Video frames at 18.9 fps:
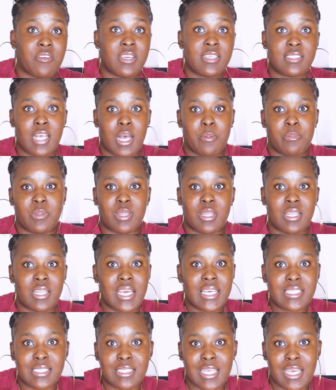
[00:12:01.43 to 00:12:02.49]
for example the
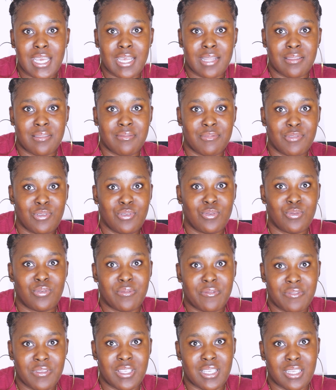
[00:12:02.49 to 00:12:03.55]
next day
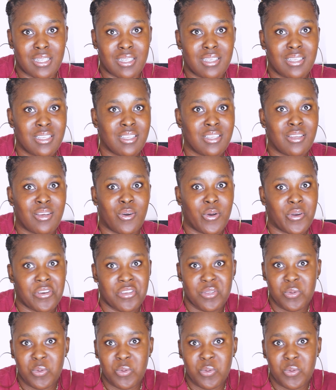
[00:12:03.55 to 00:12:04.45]
you feel or